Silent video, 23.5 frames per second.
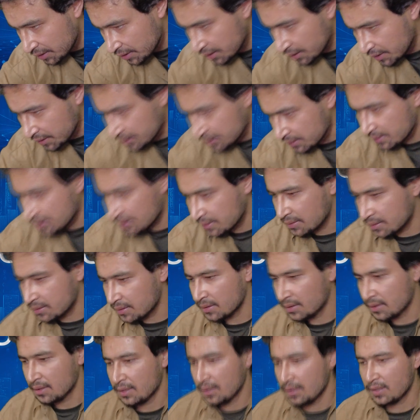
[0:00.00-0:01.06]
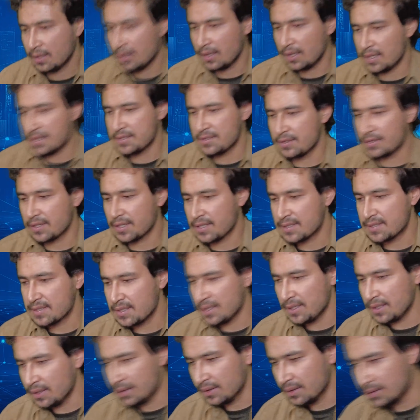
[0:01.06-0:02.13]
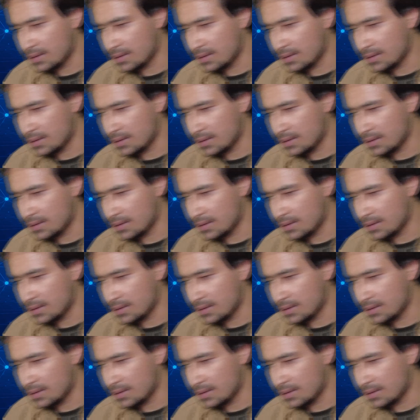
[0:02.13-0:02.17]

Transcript: here. As you can see,